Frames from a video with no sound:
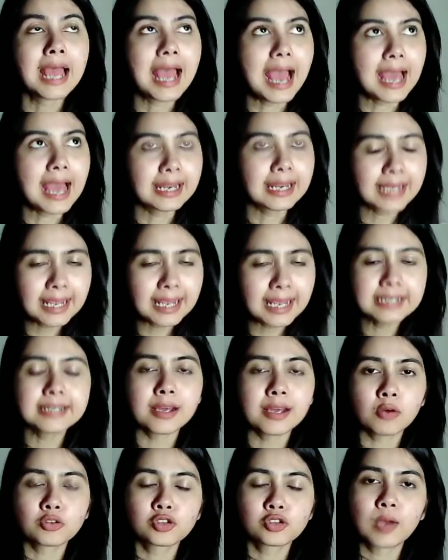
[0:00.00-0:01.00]
And any
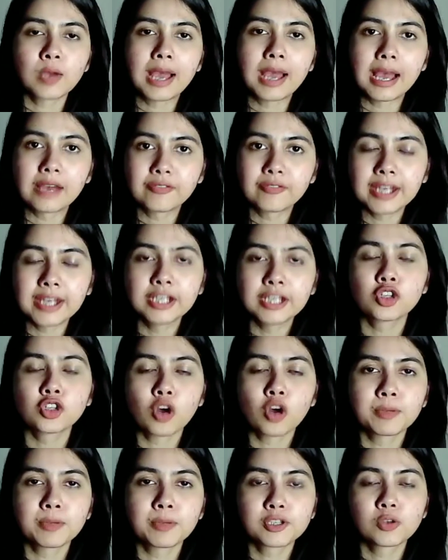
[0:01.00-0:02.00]
doubts you have, any
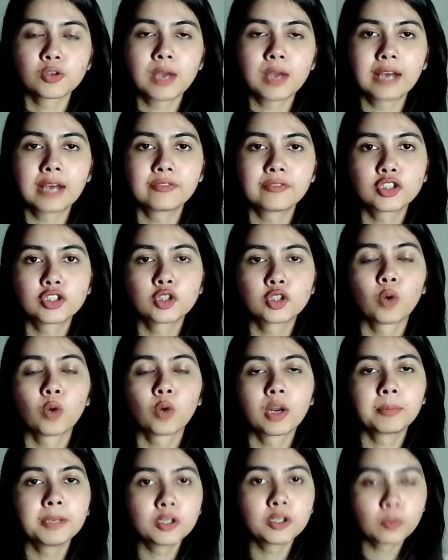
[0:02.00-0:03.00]
topics you have which you
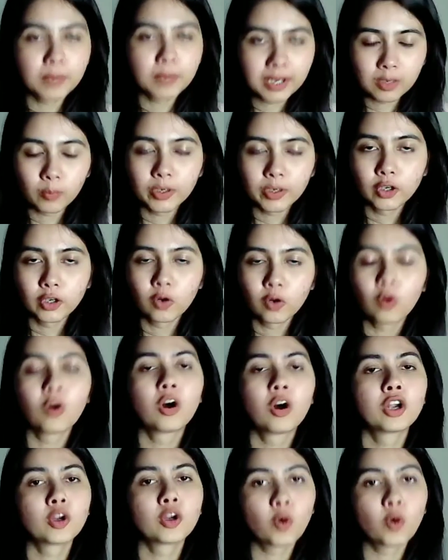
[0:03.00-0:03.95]
want me to make a video on,